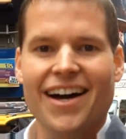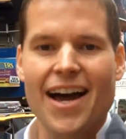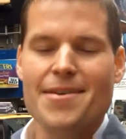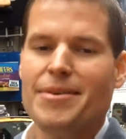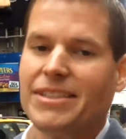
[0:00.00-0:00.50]

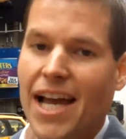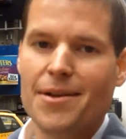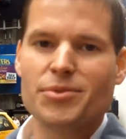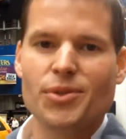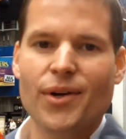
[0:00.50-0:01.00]
I am in
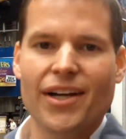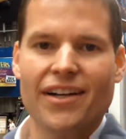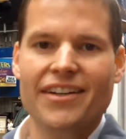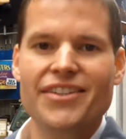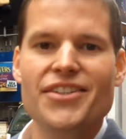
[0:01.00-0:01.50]
Times
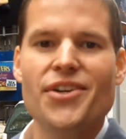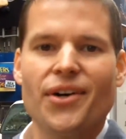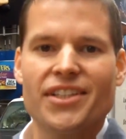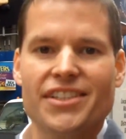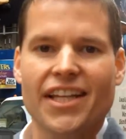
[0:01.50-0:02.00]
Square in New
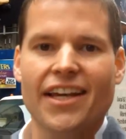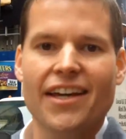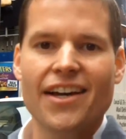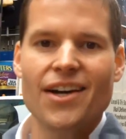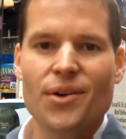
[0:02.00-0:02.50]
York City,
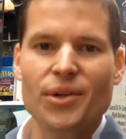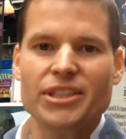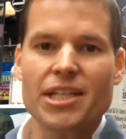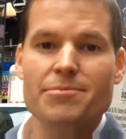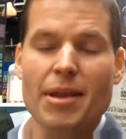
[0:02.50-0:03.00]

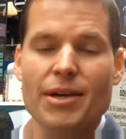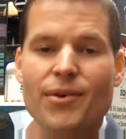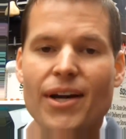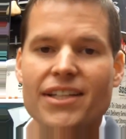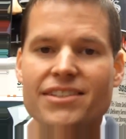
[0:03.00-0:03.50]
which in many
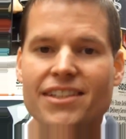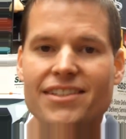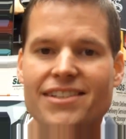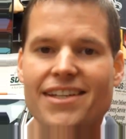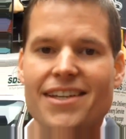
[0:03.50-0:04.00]
ways
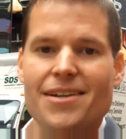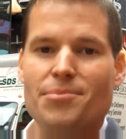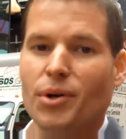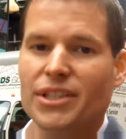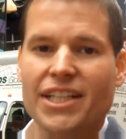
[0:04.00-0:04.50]
is the
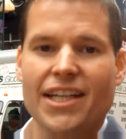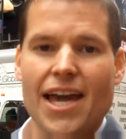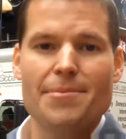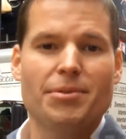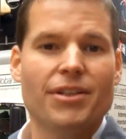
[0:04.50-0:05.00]
abortion
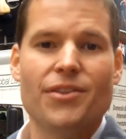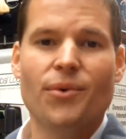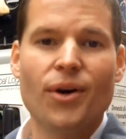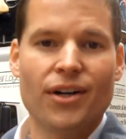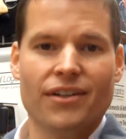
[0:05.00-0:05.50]
capital of the
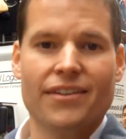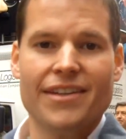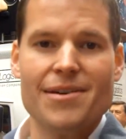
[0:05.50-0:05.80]
world.